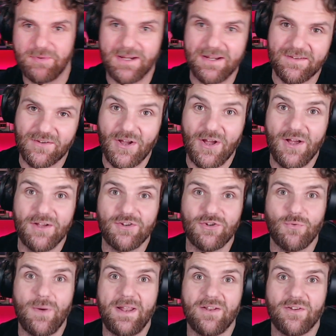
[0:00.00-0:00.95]
Beginner's Guide
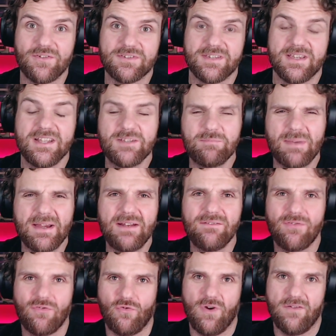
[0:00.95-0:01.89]
to Weight Loss. It's been
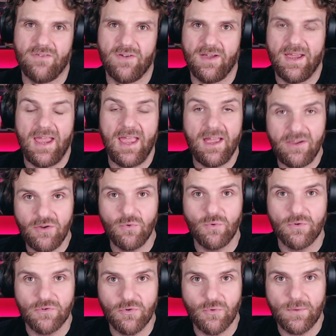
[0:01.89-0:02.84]
forever. How are you
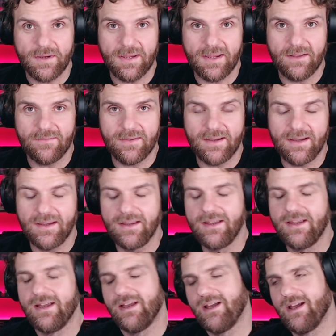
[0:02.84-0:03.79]
all doing out there?
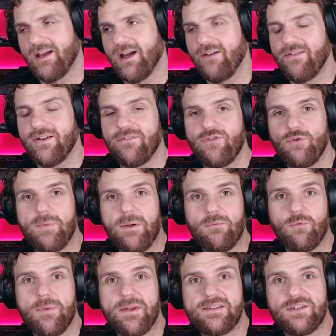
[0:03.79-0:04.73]
I've had a few
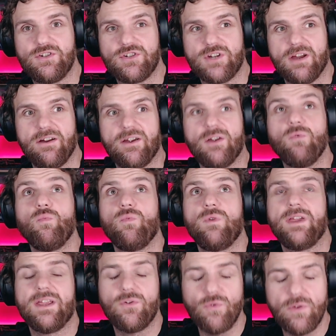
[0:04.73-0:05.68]
people message going,
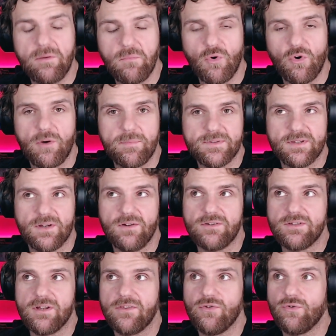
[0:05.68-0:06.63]
you're doing more
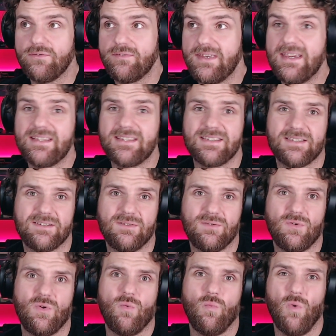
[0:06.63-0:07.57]
episodes. I thought, yes,
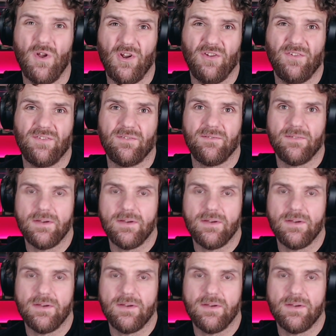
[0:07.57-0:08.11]
why not?